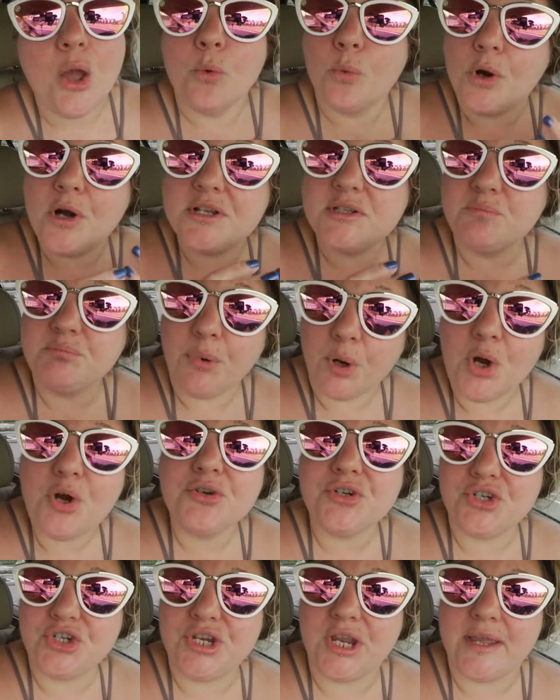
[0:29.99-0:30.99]
Well, it's
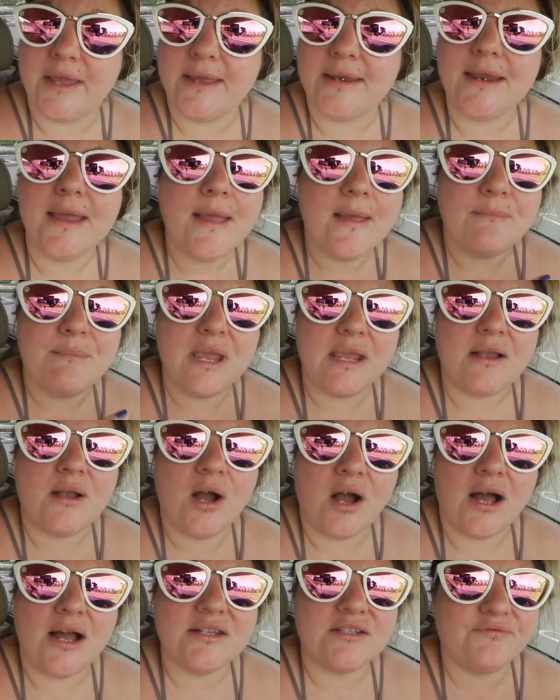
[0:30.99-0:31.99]
bullshit
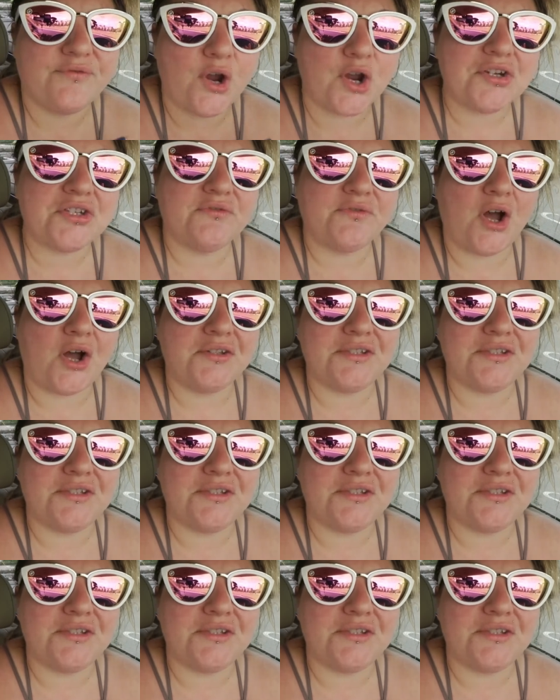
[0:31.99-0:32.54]
because, first of all,